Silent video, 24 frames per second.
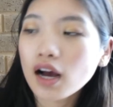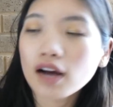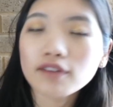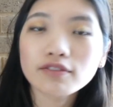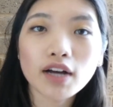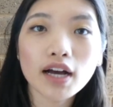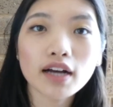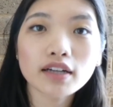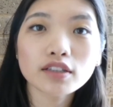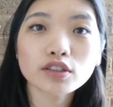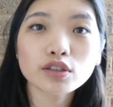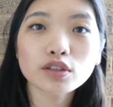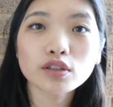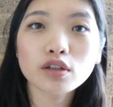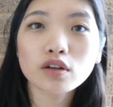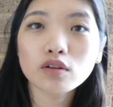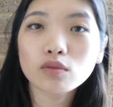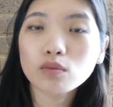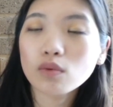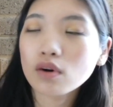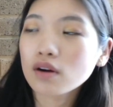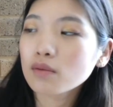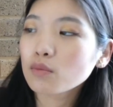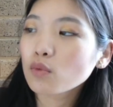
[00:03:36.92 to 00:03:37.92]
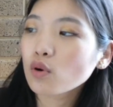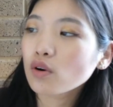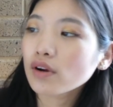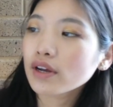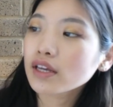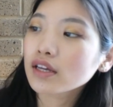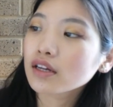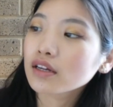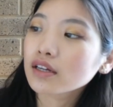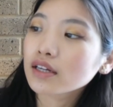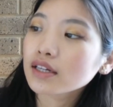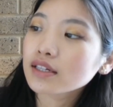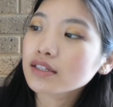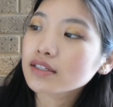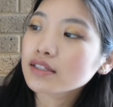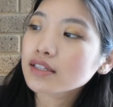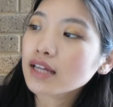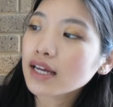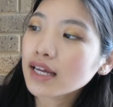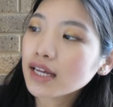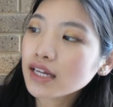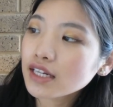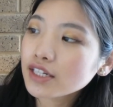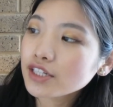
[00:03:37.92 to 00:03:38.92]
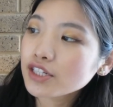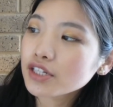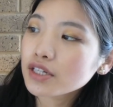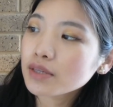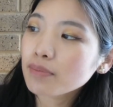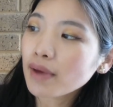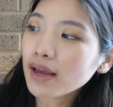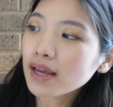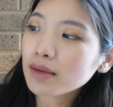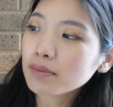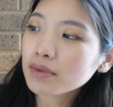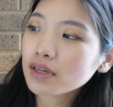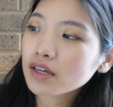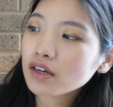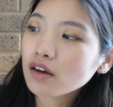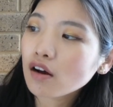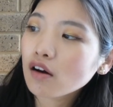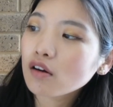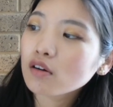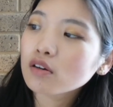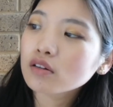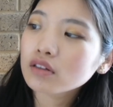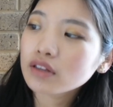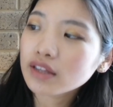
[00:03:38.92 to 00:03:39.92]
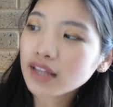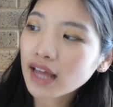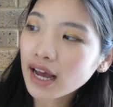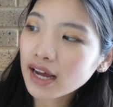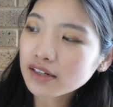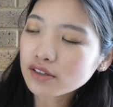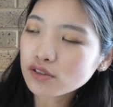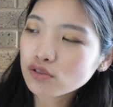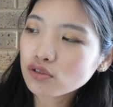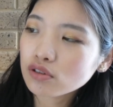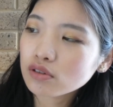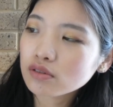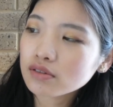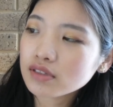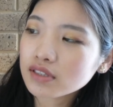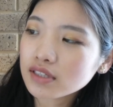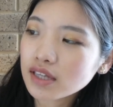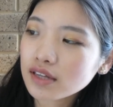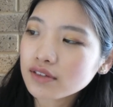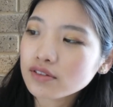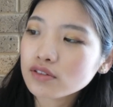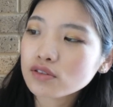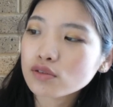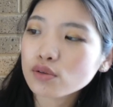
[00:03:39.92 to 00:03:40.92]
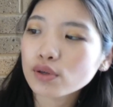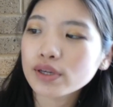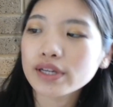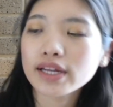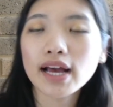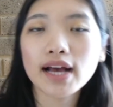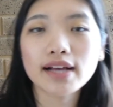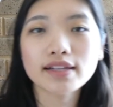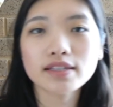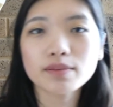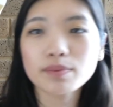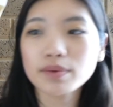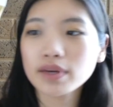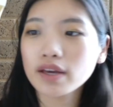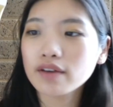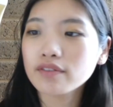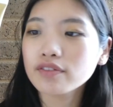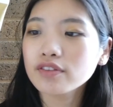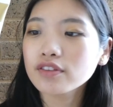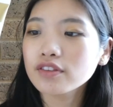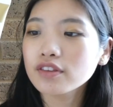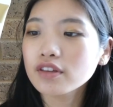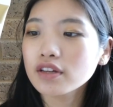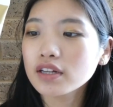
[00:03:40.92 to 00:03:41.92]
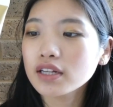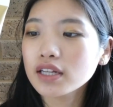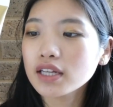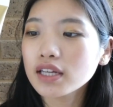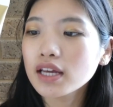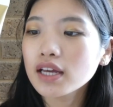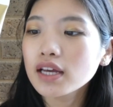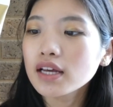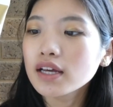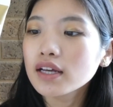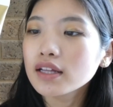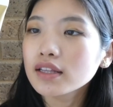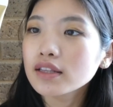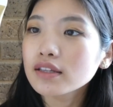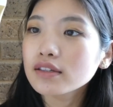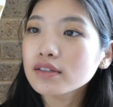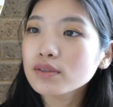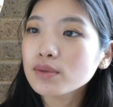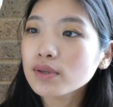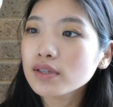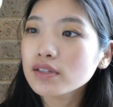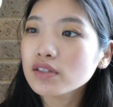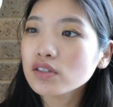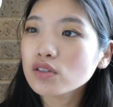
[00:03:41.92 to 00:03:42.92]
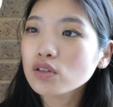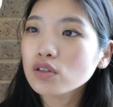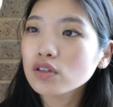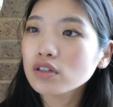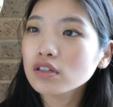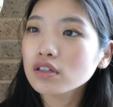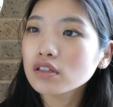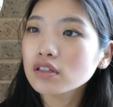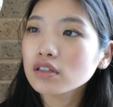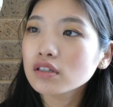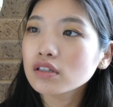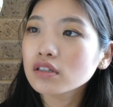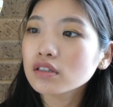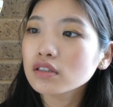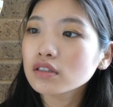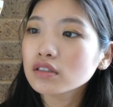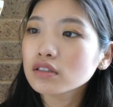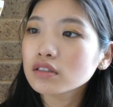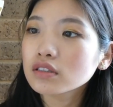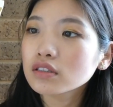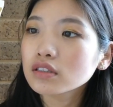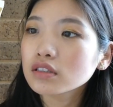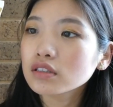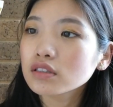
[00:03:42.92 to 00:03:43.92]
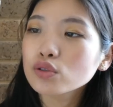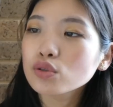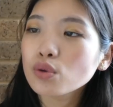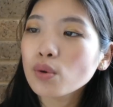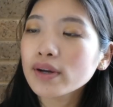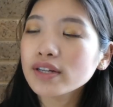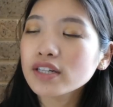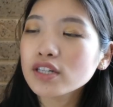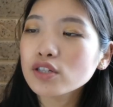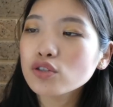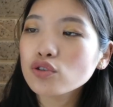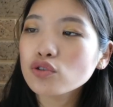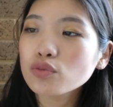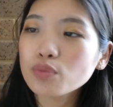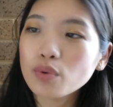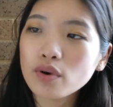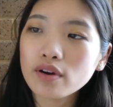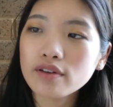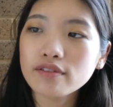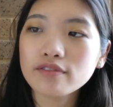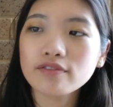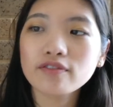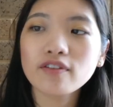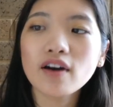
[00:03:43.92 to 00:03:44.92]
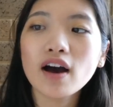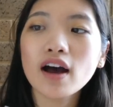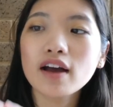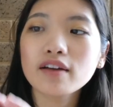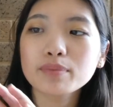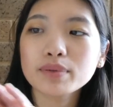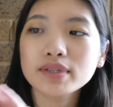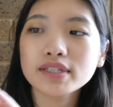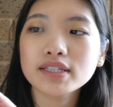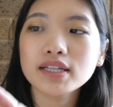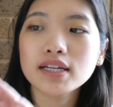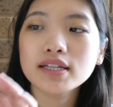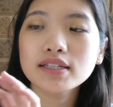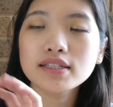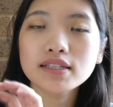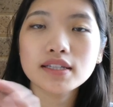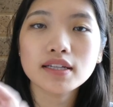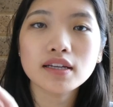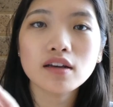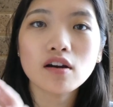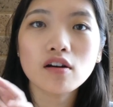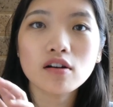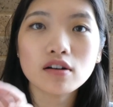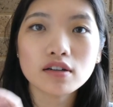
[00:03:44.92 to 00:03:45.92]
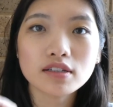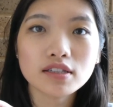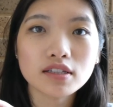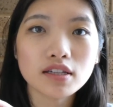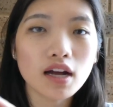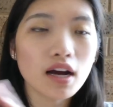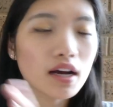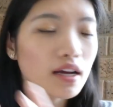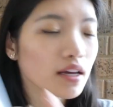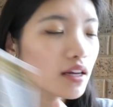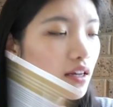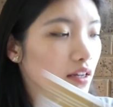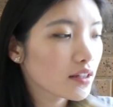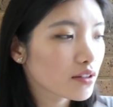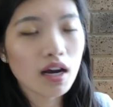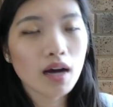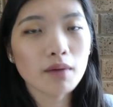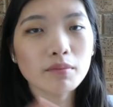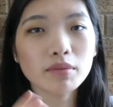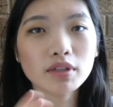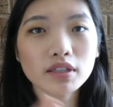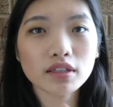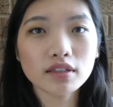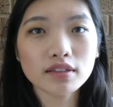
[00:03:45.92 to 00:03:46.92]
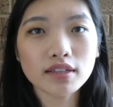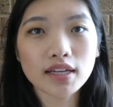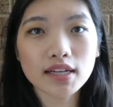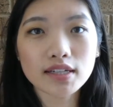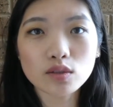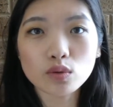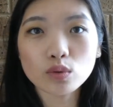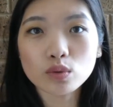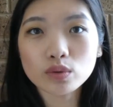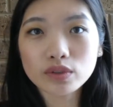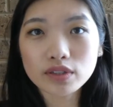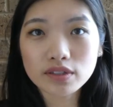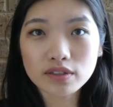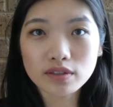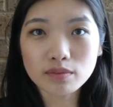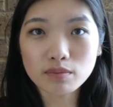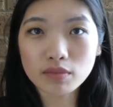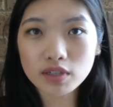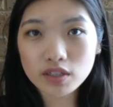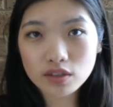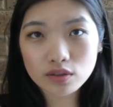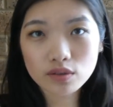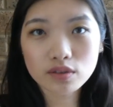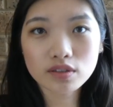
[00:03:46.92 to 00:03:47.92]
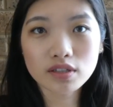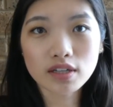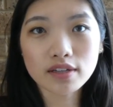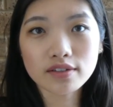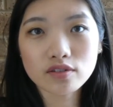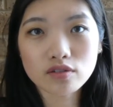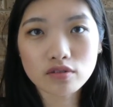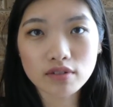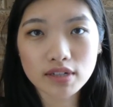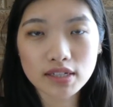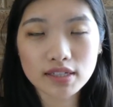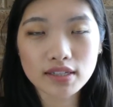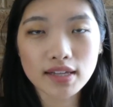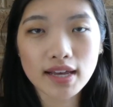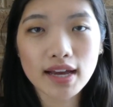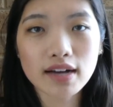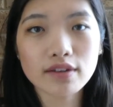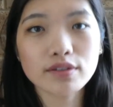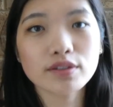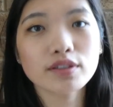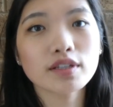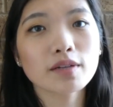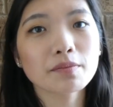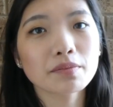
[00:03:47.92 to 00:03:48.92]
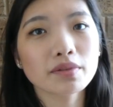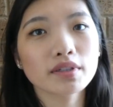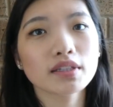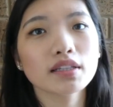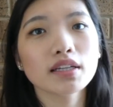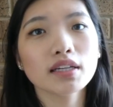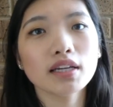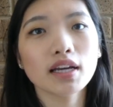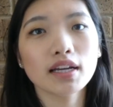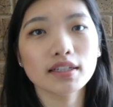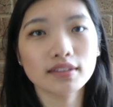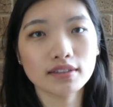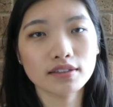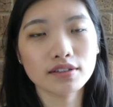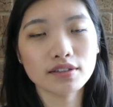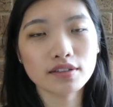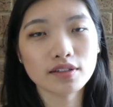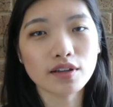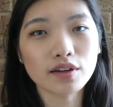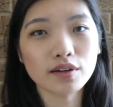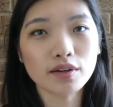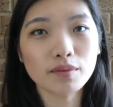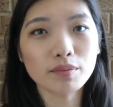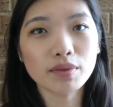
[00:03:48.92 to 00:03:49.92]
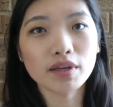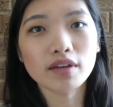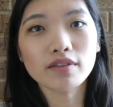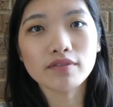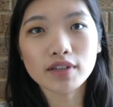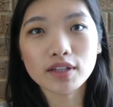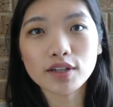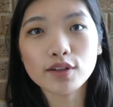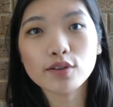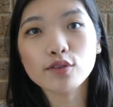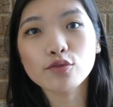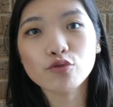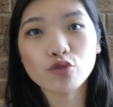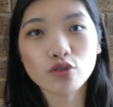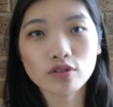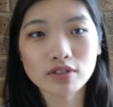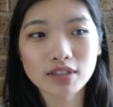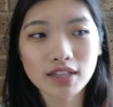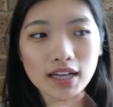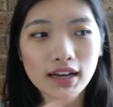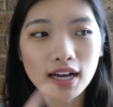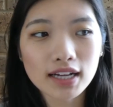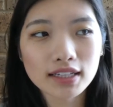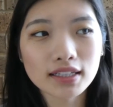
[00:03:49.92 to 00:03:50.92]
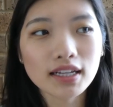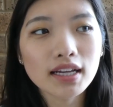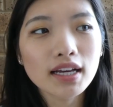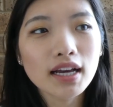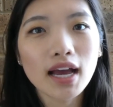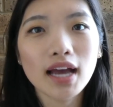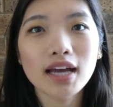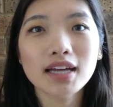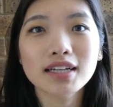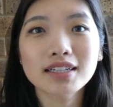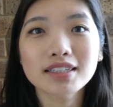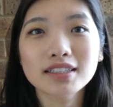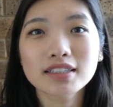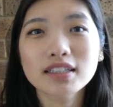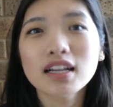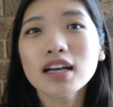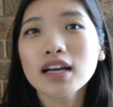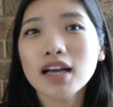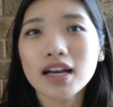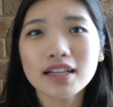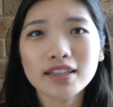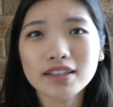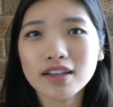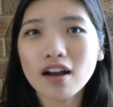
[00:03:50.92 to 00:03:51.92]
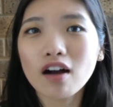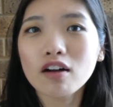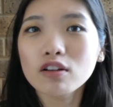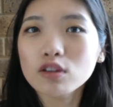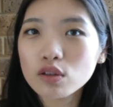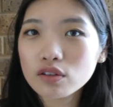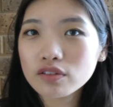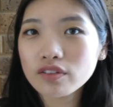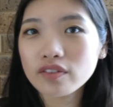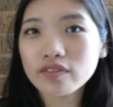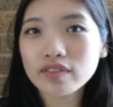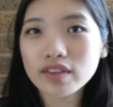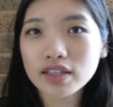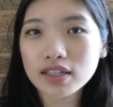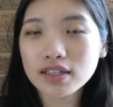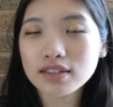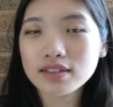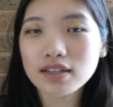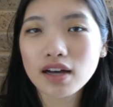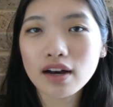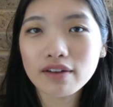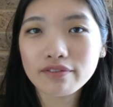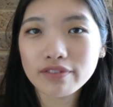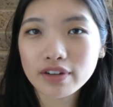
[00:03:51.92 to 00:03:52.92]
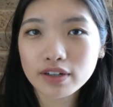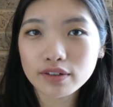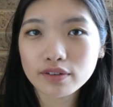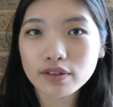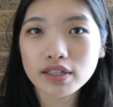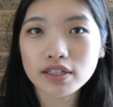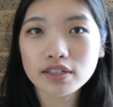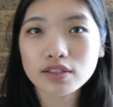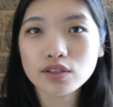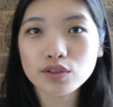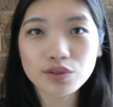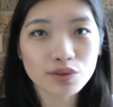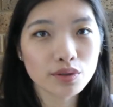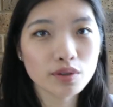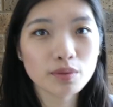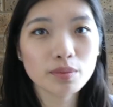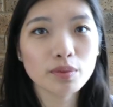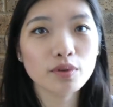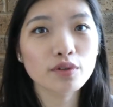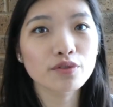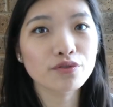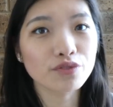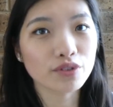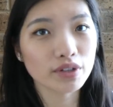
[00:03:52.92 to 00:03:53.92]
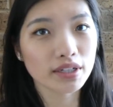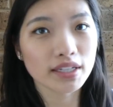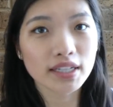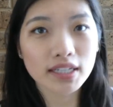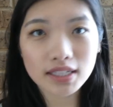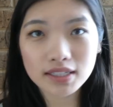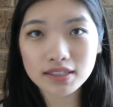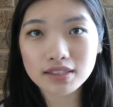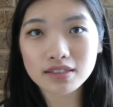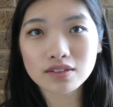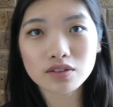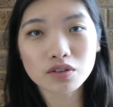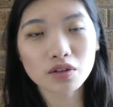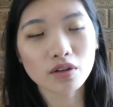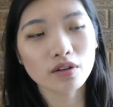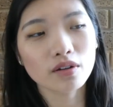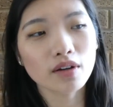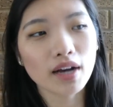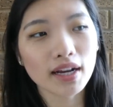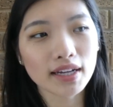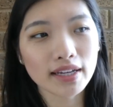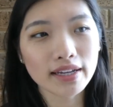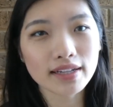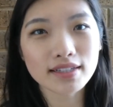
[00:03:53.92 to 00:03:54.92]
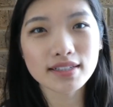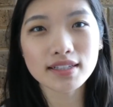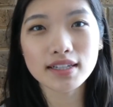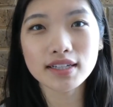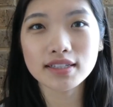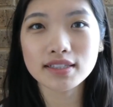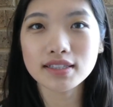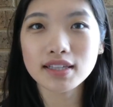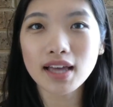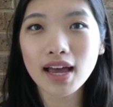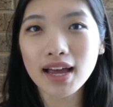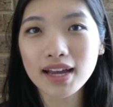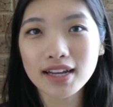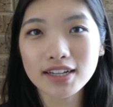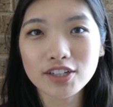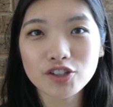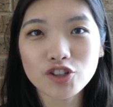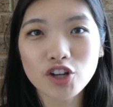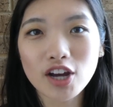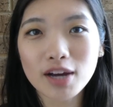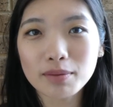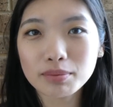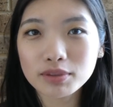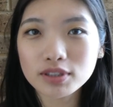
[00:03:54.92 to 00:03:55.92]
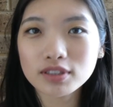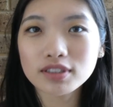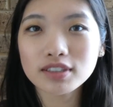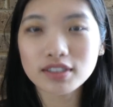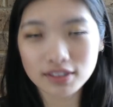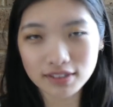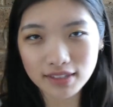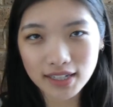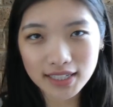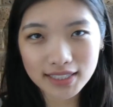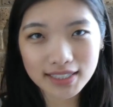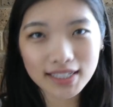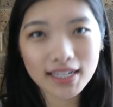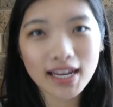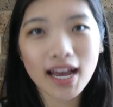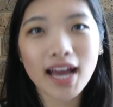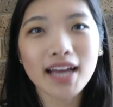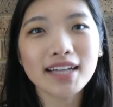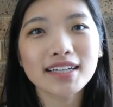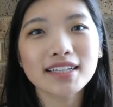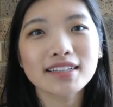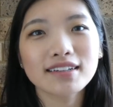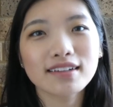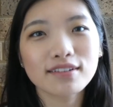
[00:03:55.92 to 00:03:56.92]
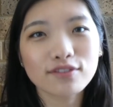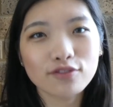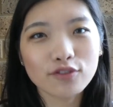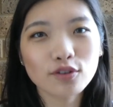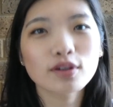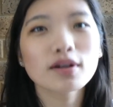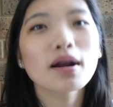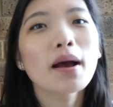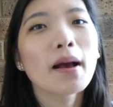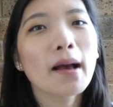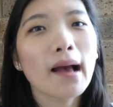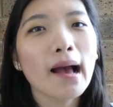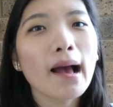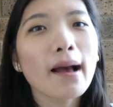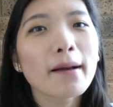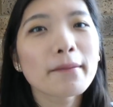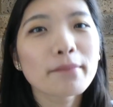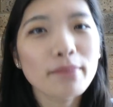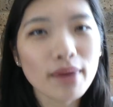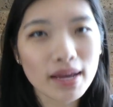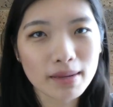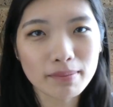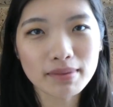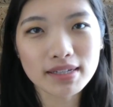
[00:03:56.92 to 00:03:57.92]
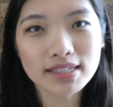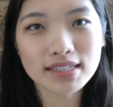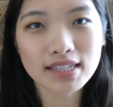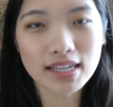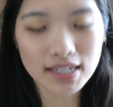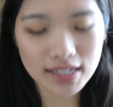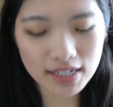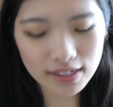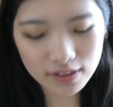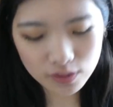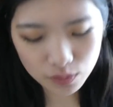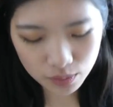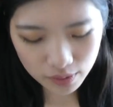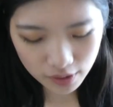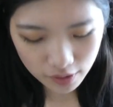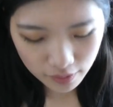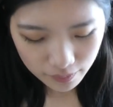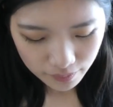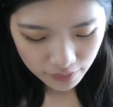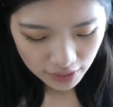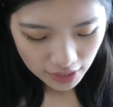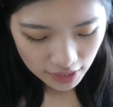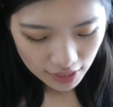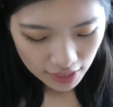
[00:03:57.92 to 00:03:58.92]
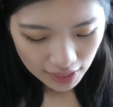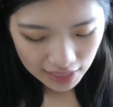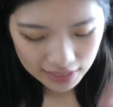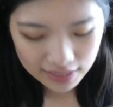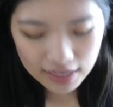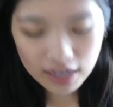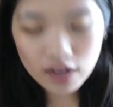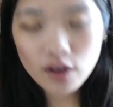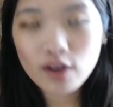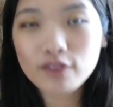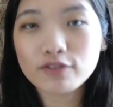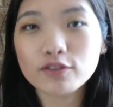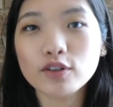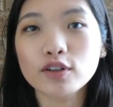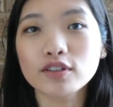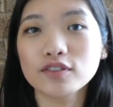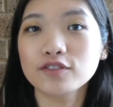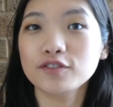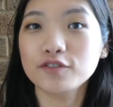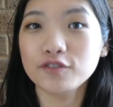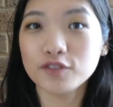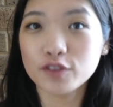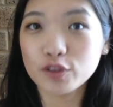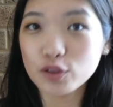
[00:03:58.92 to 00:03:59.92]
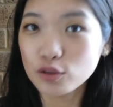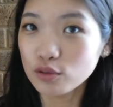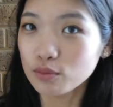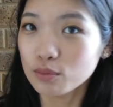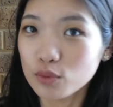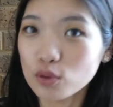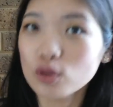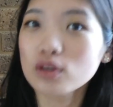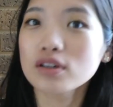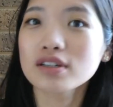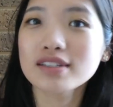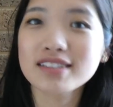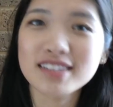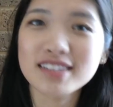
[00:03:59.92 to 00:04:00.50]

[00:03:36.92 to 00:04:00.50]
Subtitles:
I've actually got one more here. It's the Ichi Baby Curl Natural Sunscreen SPF 30. This one's got 22.5% zinc oxide. I'm gonna test all these mineral sunscreens out separately, and there's gonna be a video for that. And a lot of these are very suitable for kids, so I guess it's a chapter dedicated for baby skin as well. And now I've got a few more